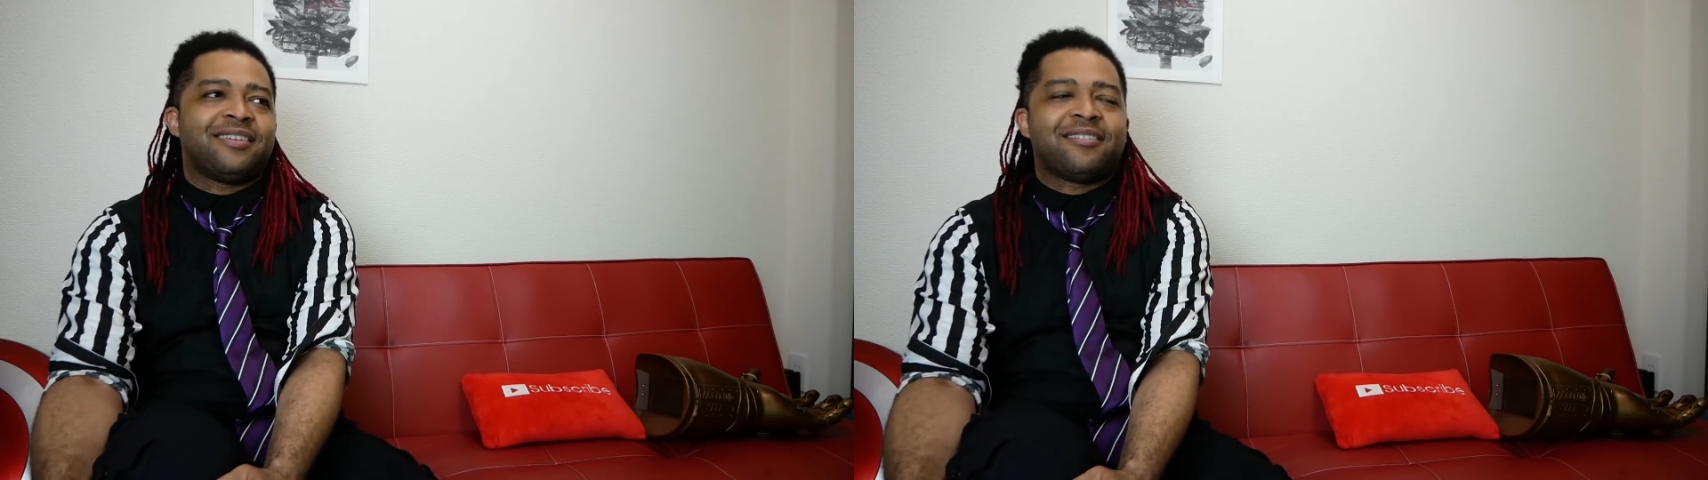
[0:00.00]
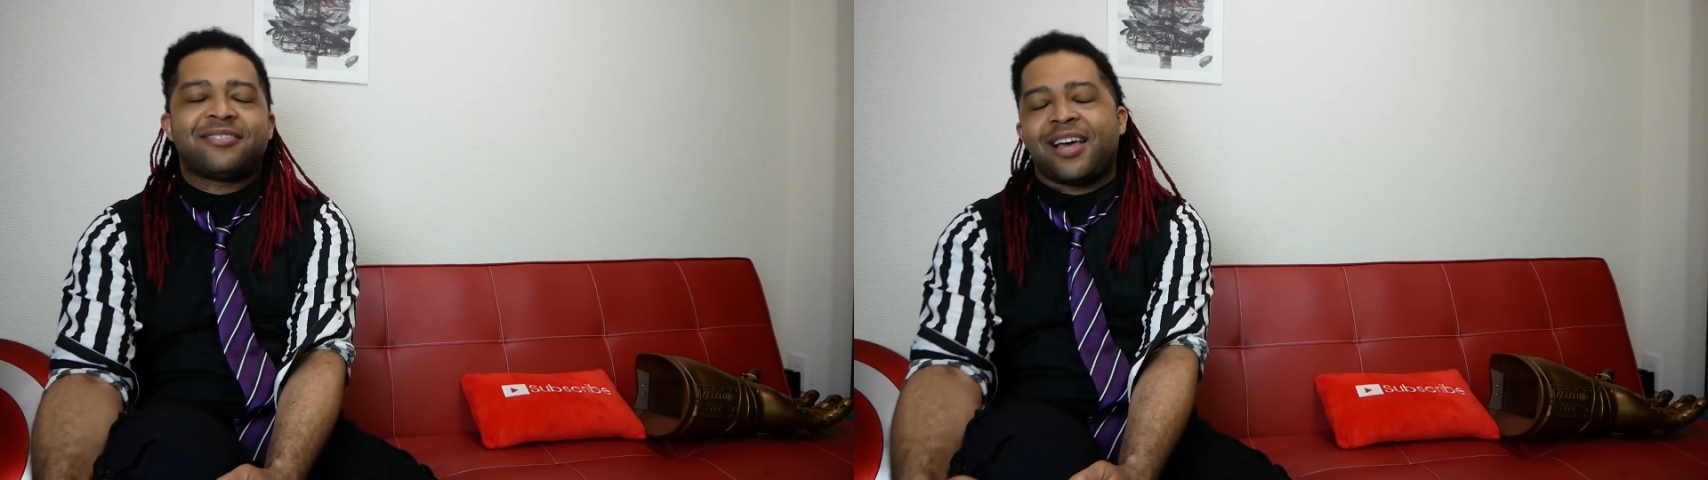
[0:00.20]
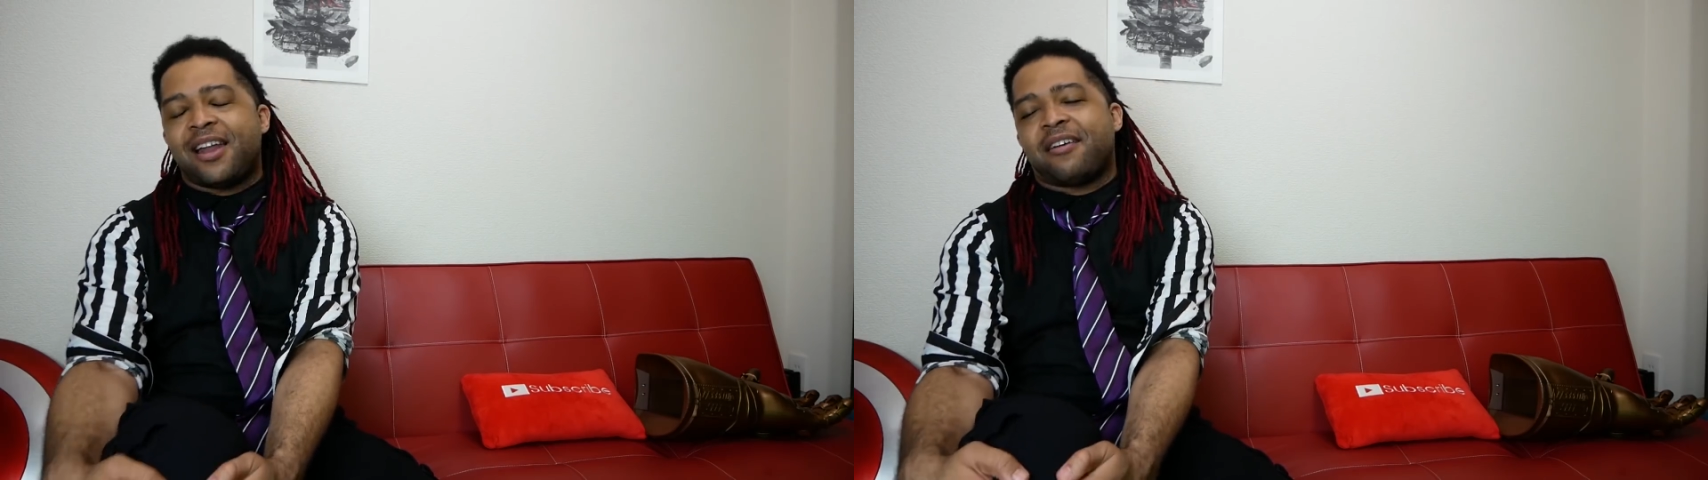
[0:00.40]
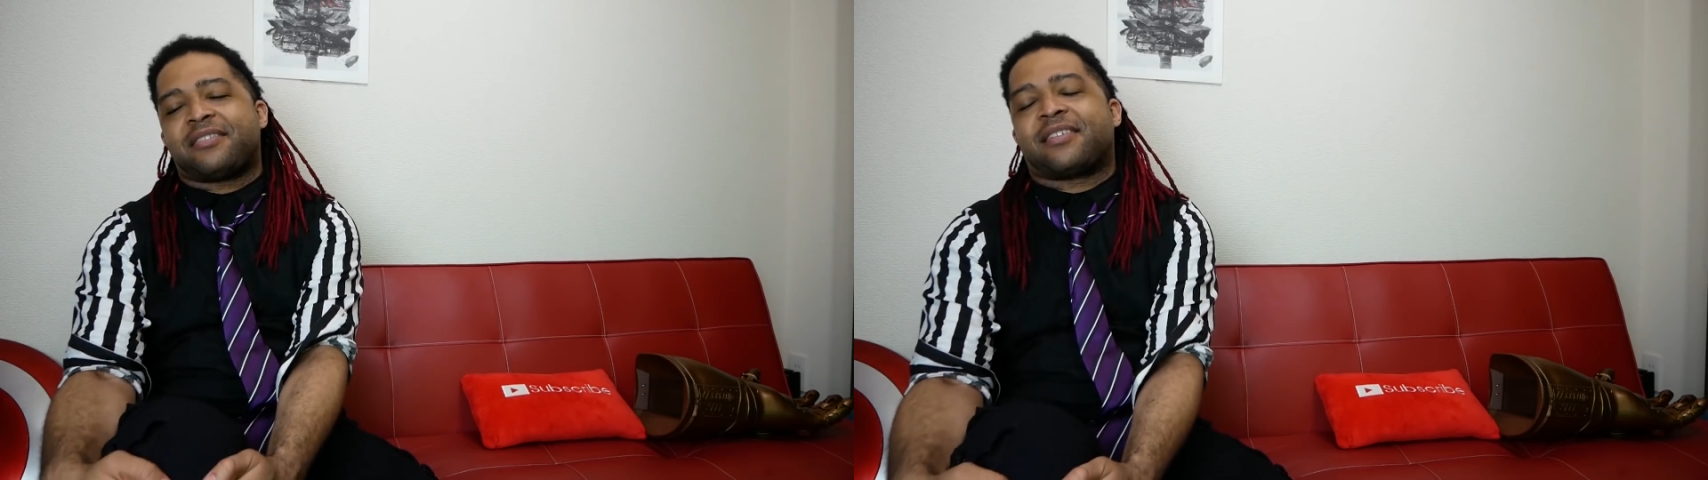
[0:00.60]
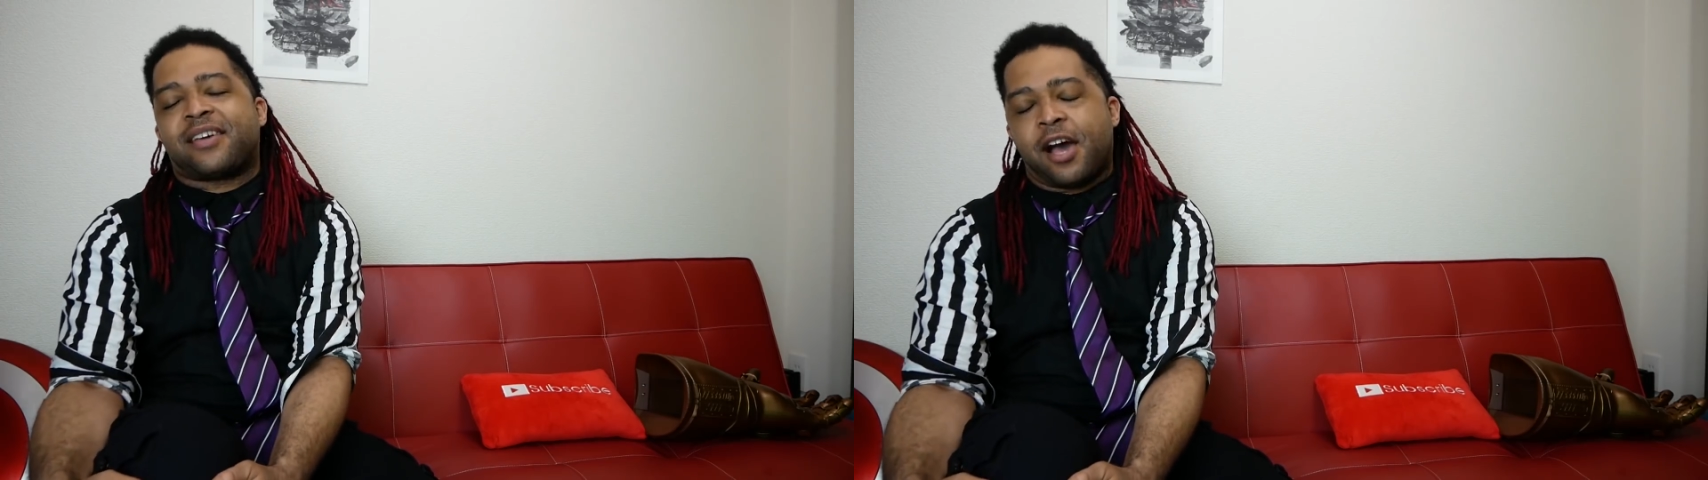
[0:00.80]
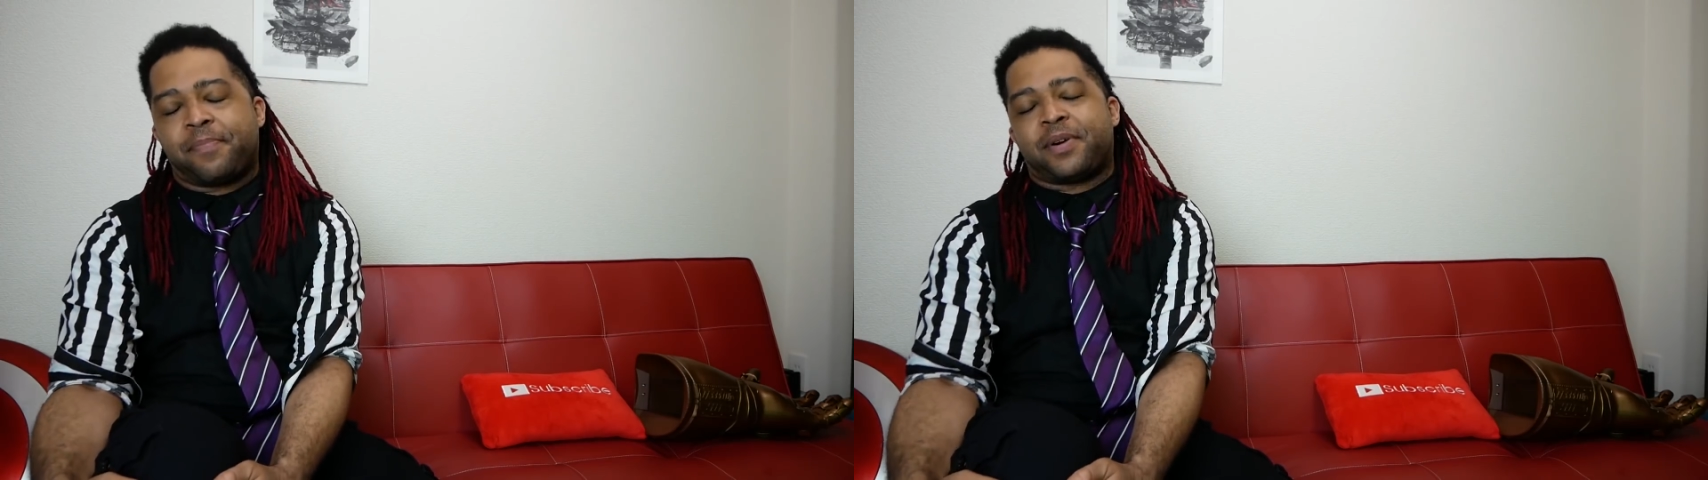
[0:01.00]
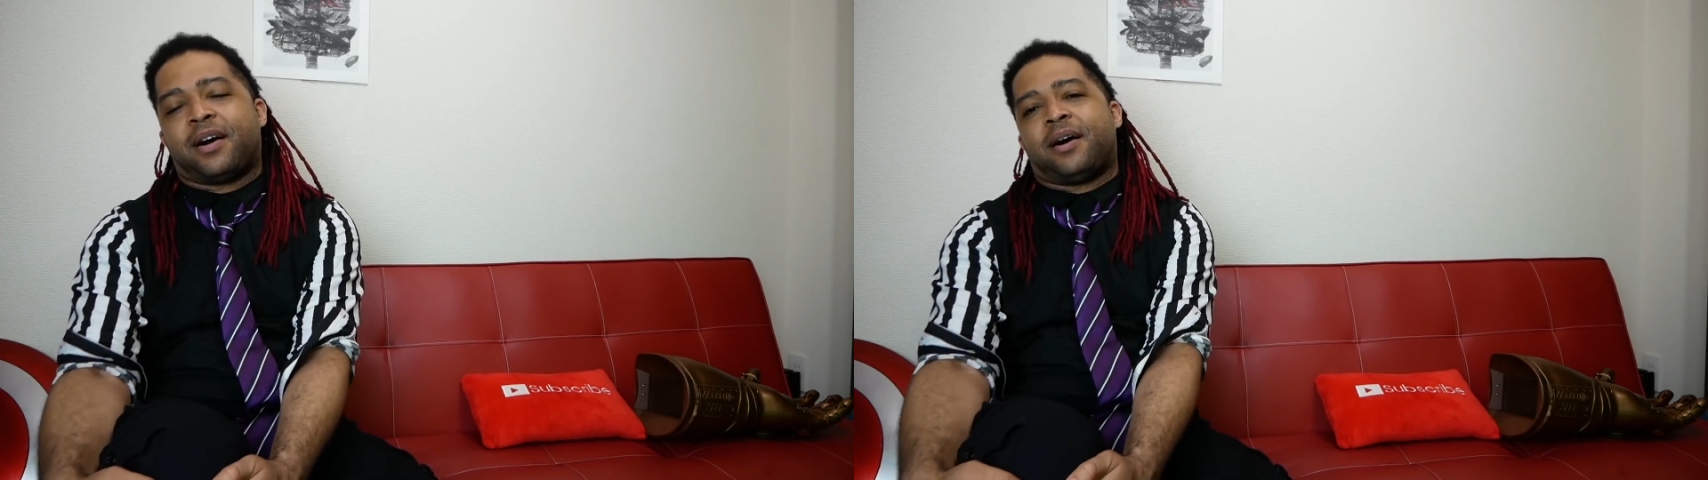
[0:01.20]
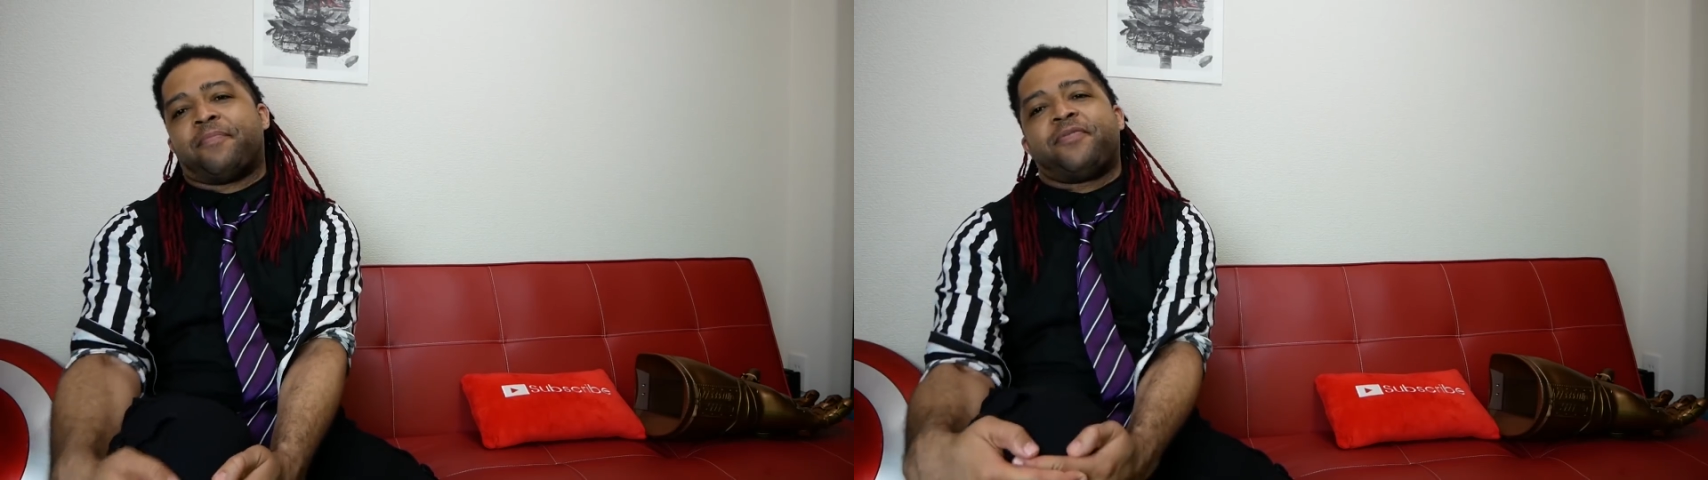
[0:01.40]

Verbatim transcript: you know, shoutouts to Capcom,